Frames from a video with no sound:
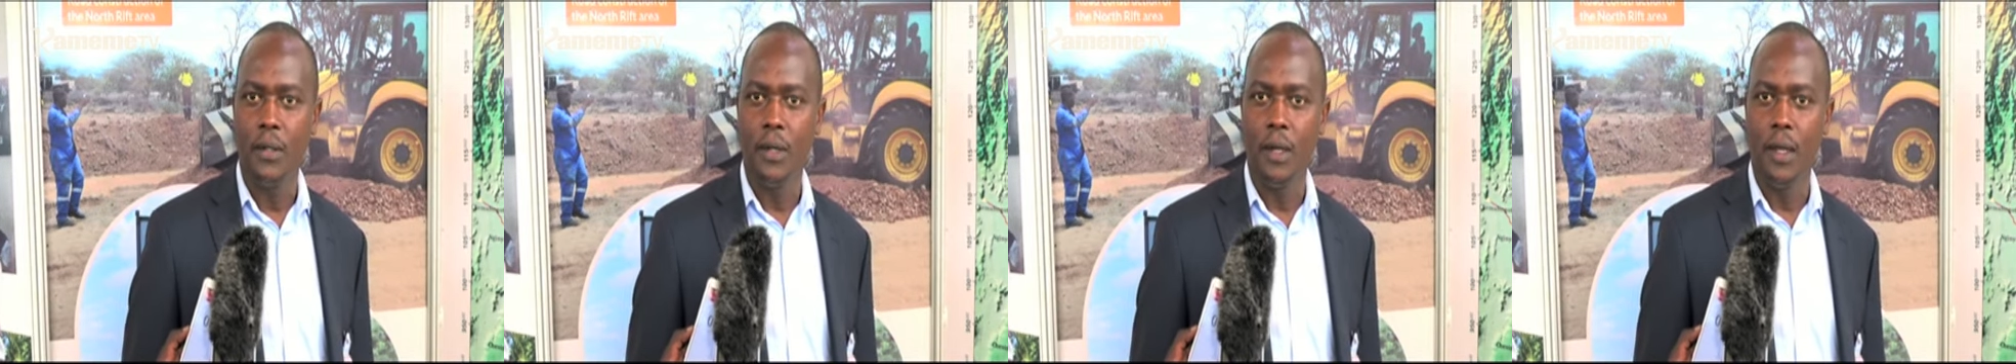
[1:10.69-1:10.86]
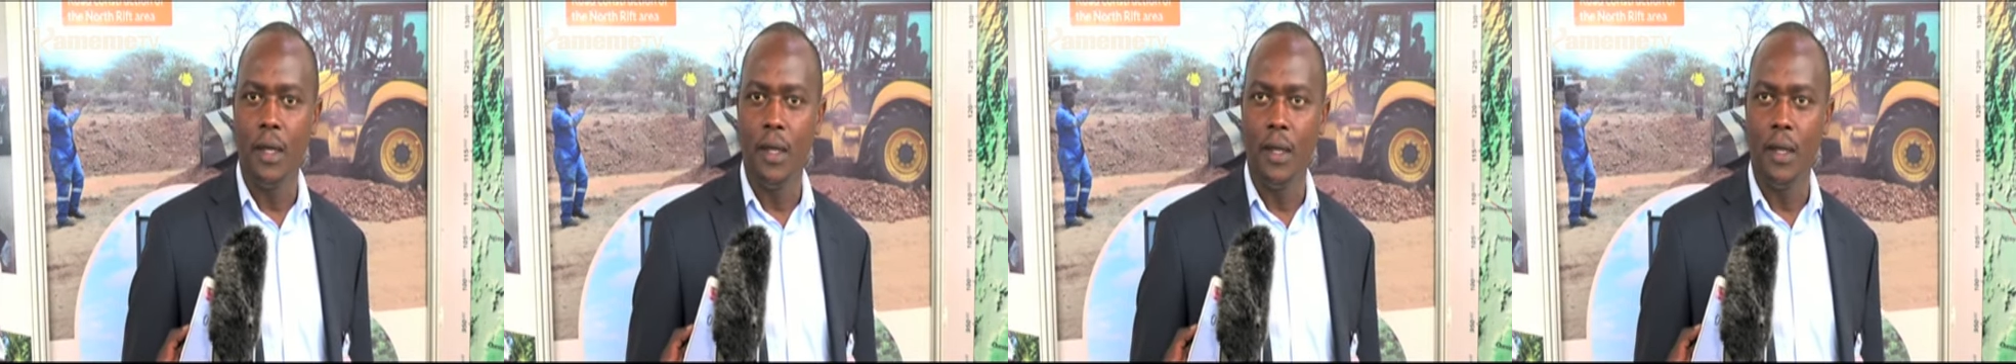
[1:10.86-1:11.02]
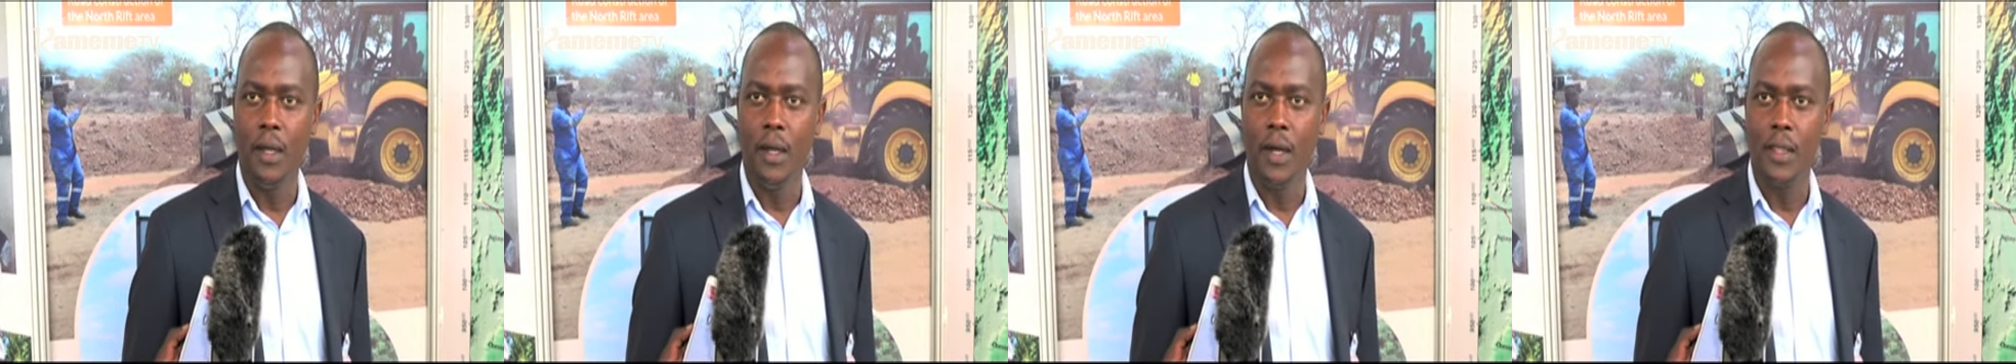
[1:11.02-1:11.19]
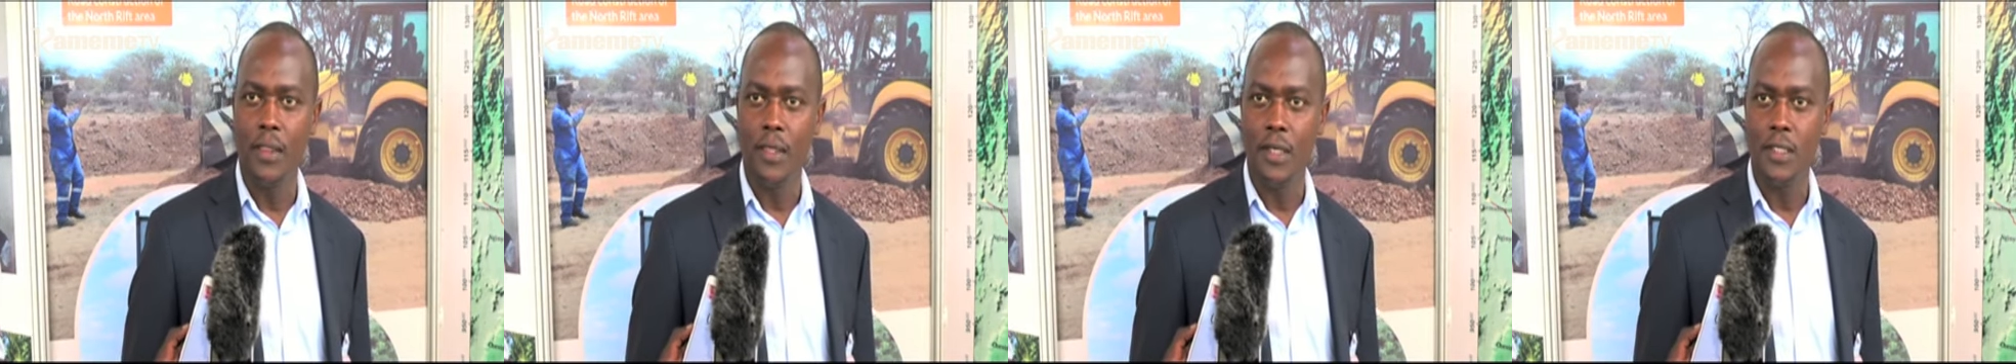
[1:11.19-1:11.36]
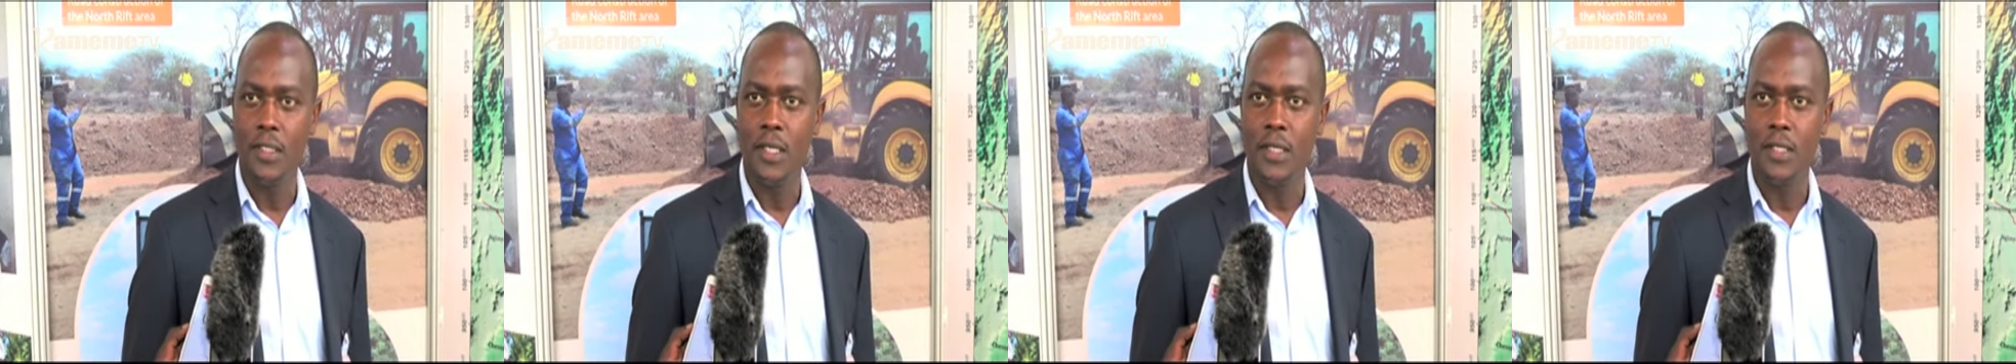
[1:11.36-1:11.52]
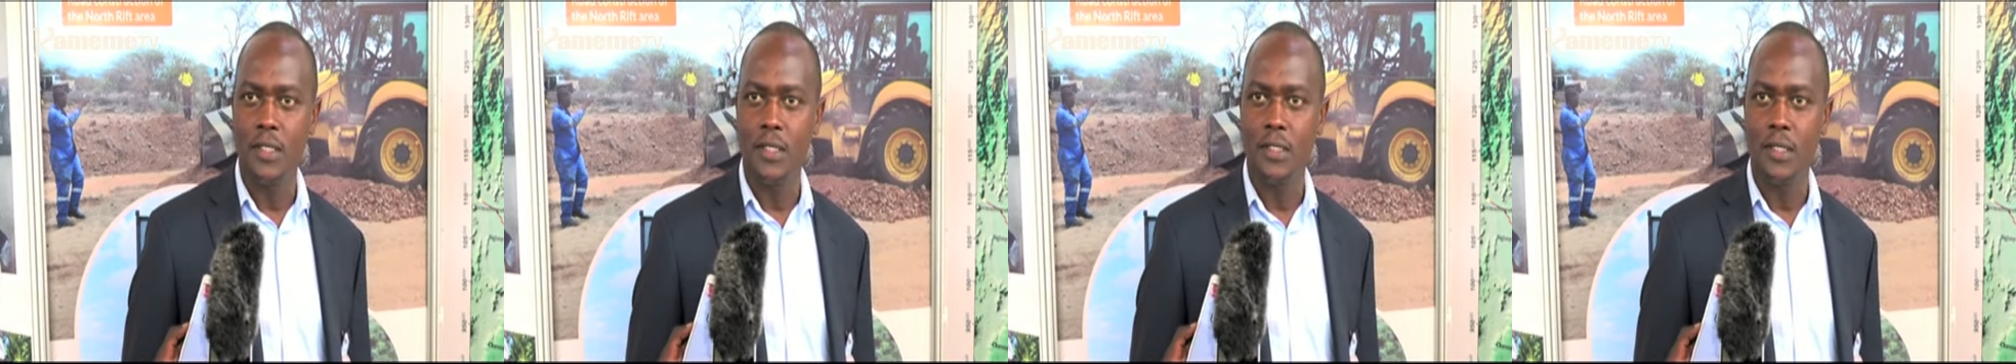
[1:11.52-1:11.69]
And
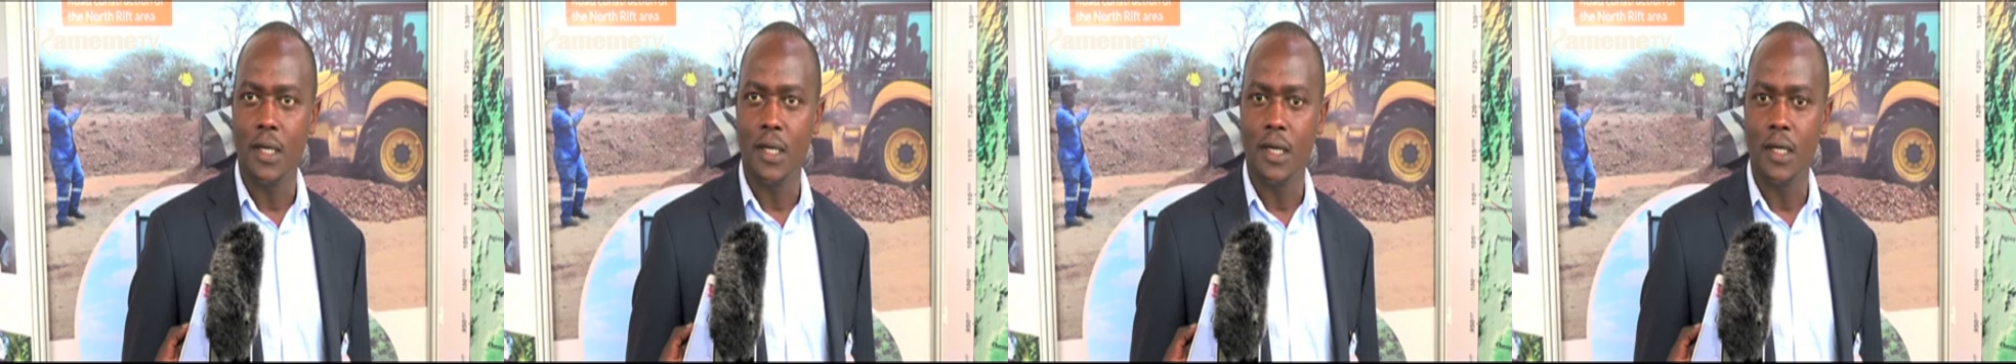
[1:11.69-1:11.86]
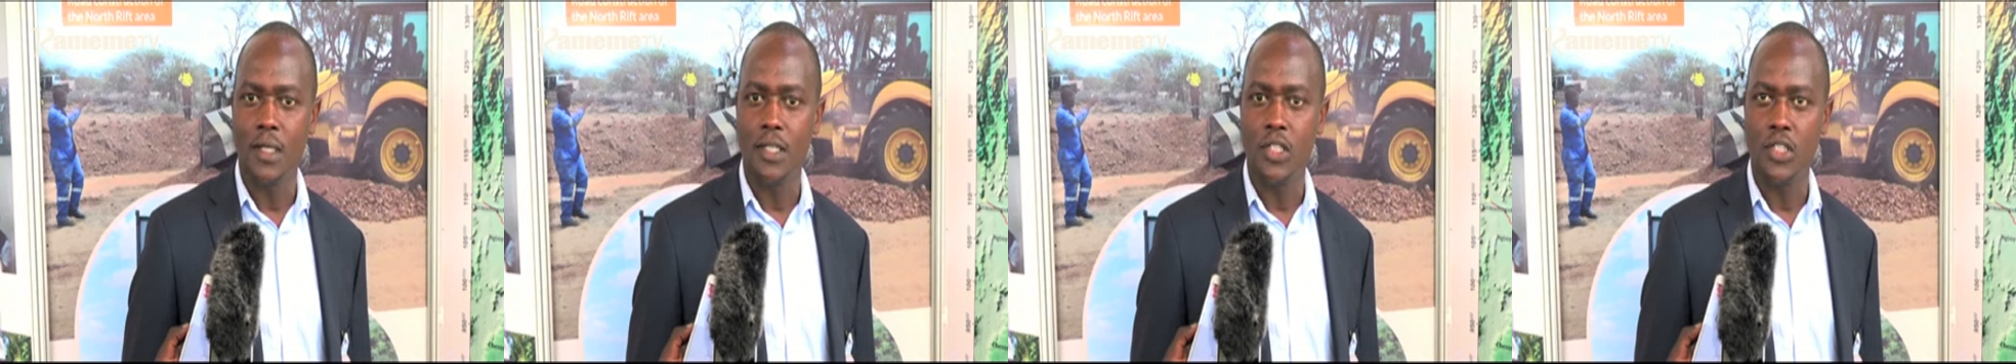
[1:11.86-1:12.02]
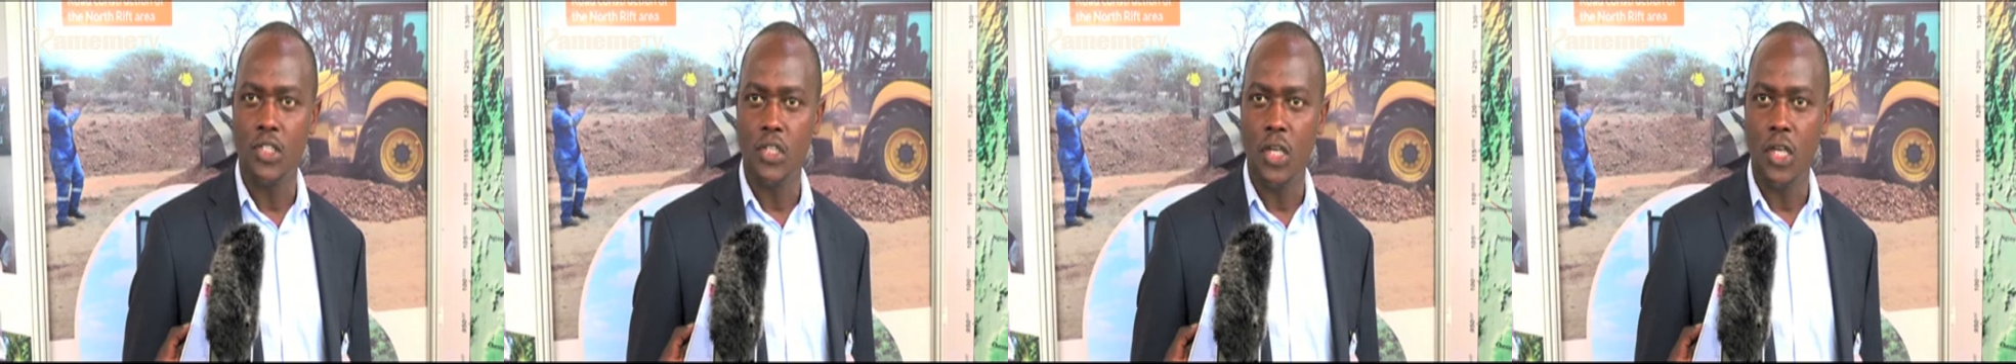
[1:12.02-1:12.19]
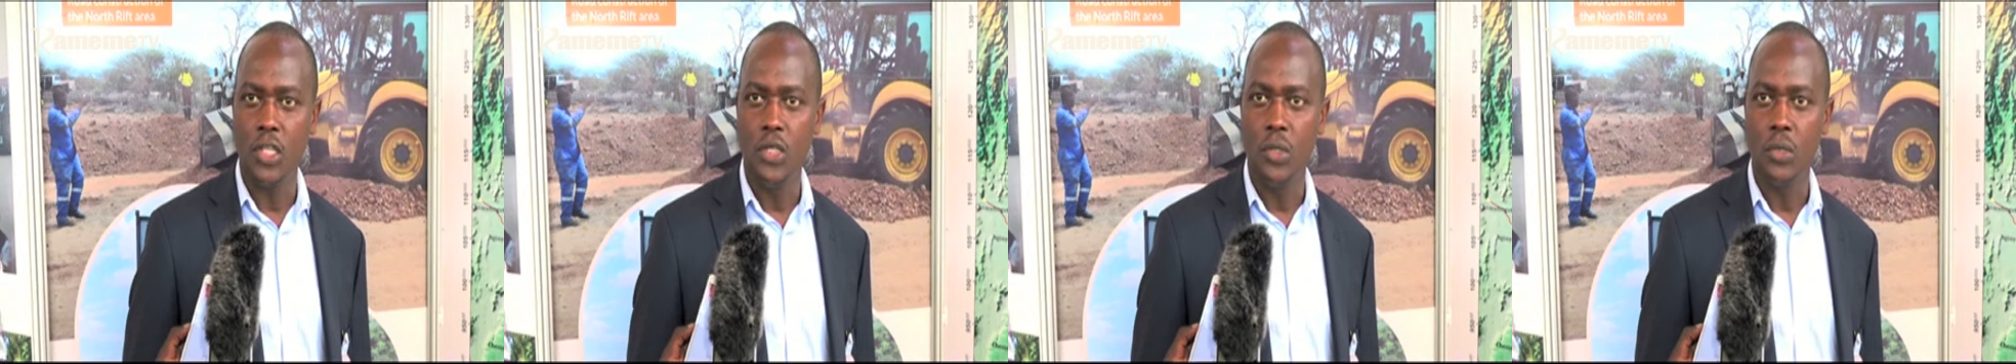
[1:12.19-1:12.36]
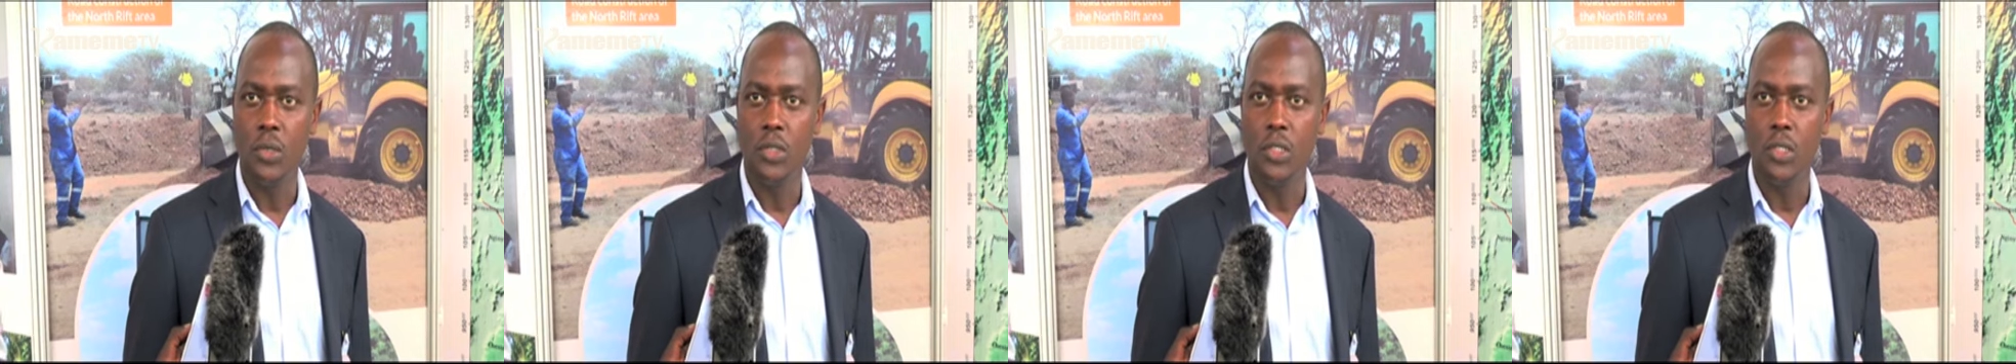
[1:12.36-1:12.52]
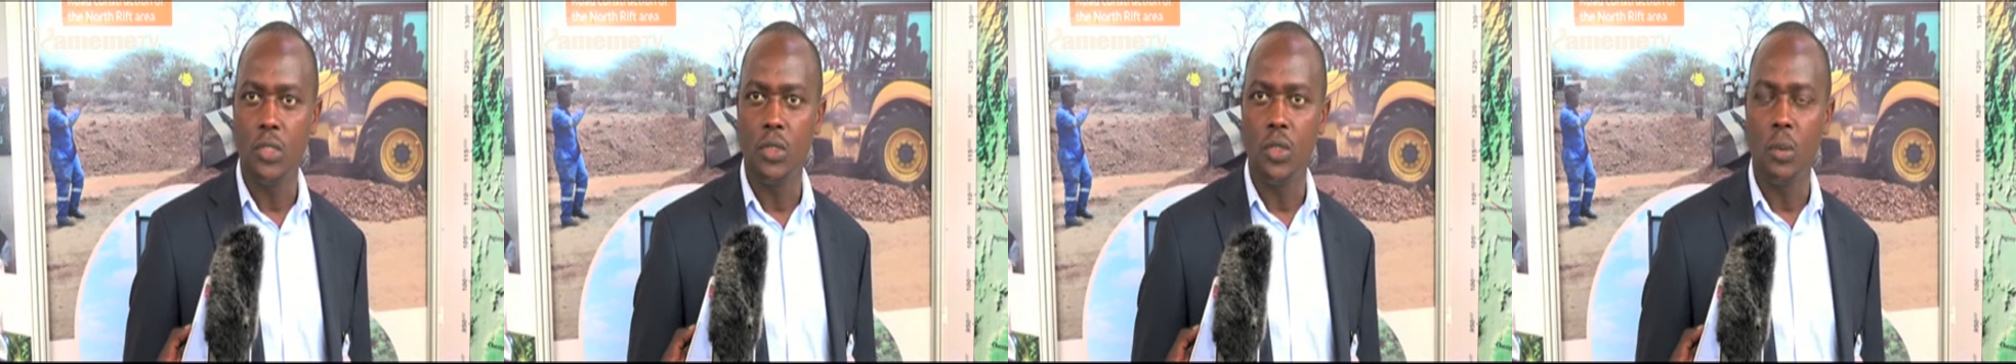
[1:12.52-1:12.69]
this is scheduled